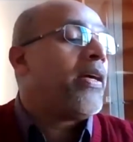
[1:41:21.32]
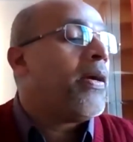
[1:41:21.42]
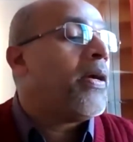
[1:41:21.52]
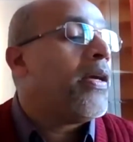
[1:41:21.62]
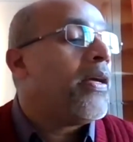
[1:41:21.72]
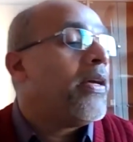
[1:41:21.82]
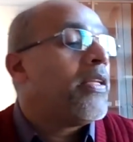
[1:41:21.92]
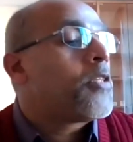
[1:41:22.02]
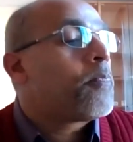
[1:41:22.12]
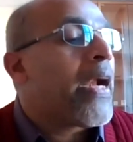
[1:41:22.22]
the
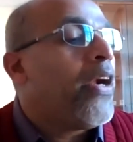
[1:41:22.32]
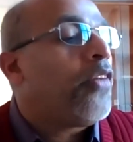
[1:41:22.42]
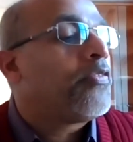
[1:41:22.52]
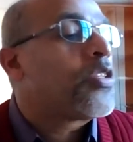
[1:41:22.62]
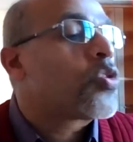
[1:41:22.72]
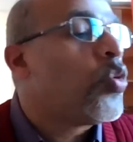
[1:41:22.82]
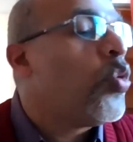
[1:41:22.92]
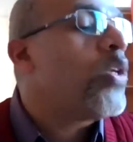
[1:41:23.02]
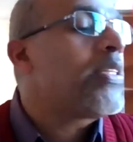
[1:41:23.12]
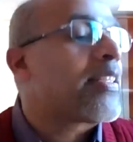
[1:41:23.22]
the spread of the
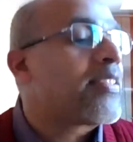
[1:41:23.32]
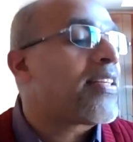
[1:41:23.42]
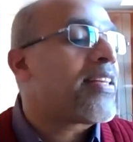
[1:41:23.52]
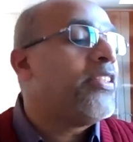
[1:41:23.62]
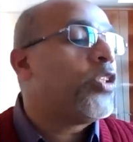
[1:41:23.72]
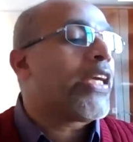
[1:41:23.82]
schools, etc.,